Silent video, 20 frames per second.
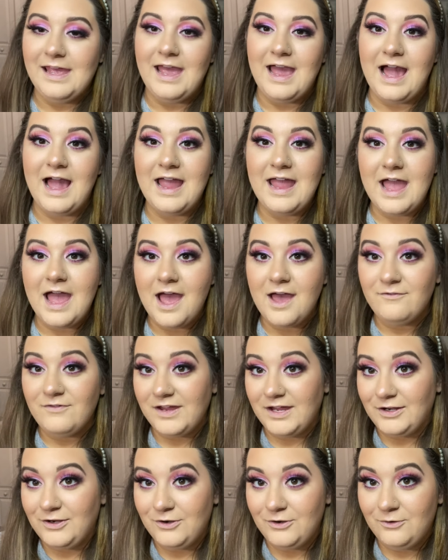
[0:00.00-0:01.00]
I have
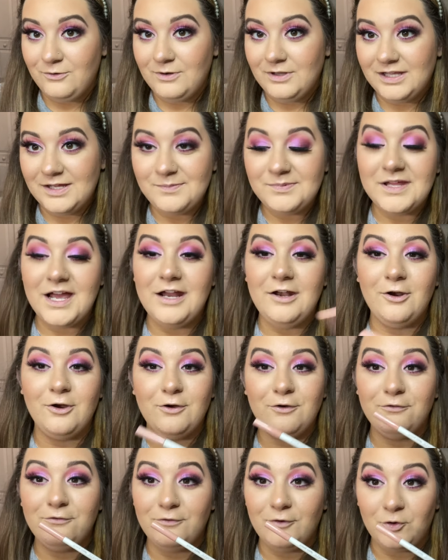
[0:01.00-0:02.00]
a nude lip
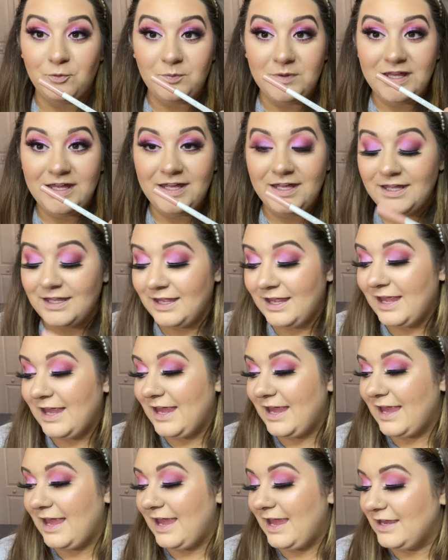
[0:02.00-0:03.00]
liner for me
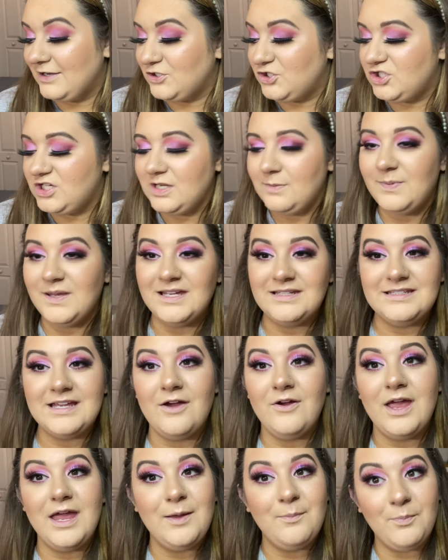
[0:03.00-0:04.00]
and she picked
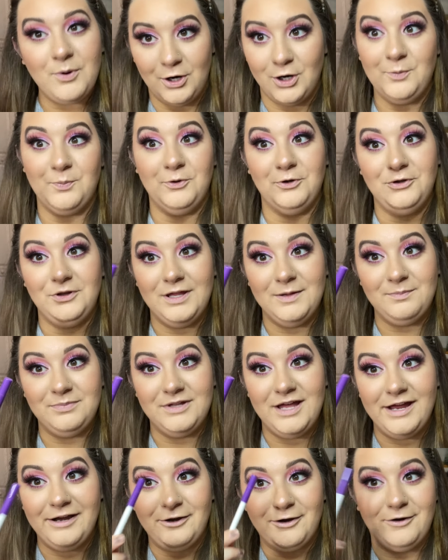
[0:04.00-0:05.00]
out a purple lip
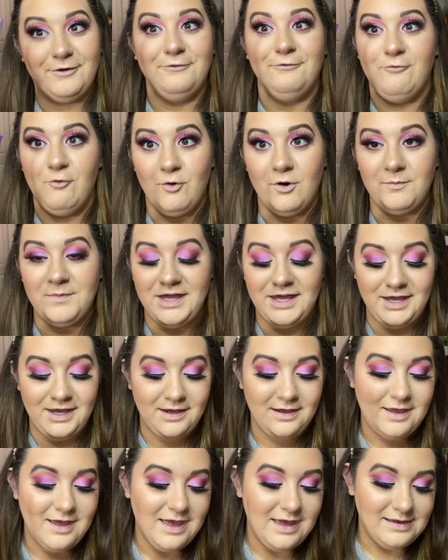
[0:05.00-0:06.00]
liner for
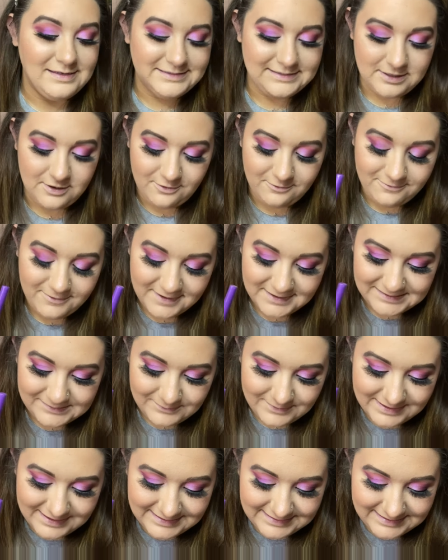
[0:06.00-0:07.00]
me. So this
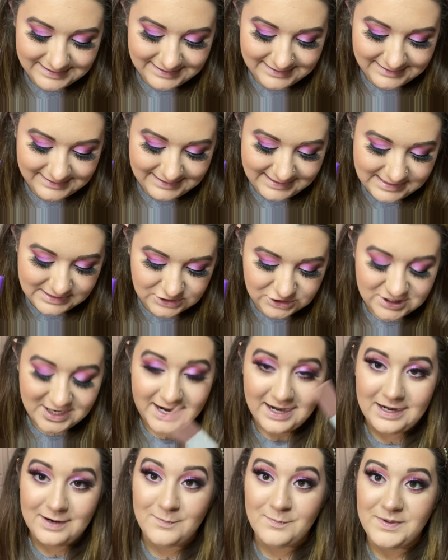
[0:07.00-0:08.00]
one is in the
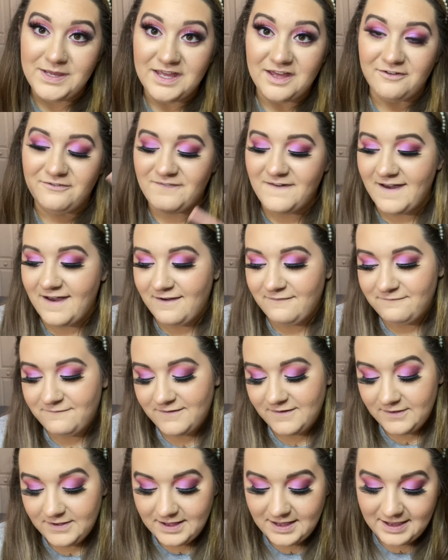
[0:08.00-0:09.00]
shade BFF
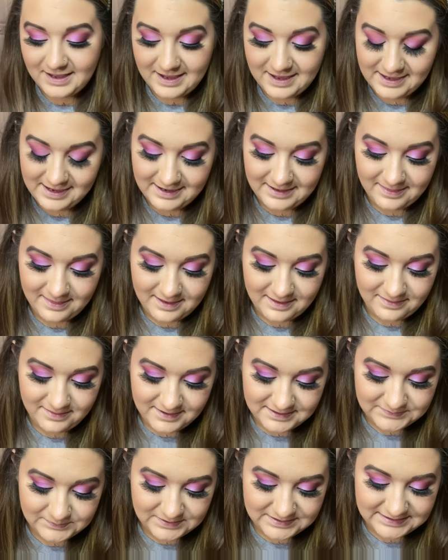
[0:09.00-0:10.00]
and
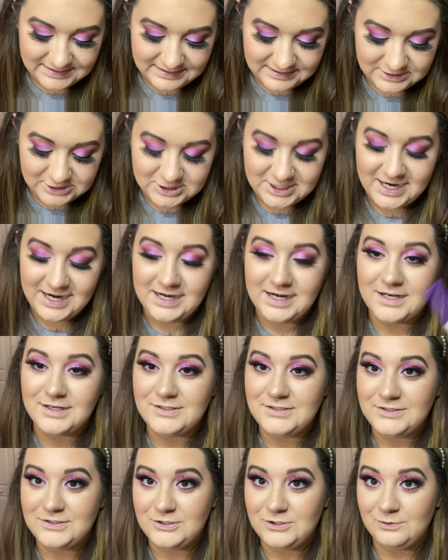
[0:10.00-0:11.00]
this one's in the shade
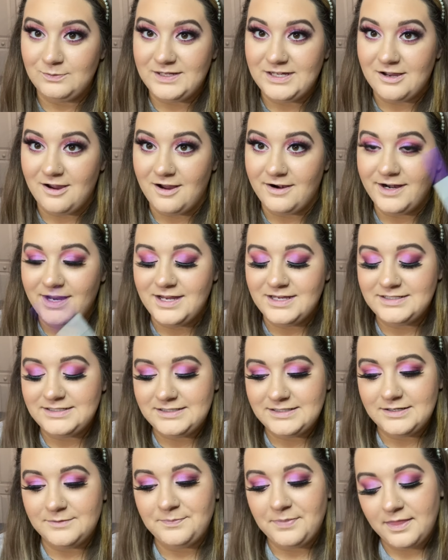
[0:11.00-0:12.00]
To Be Honest.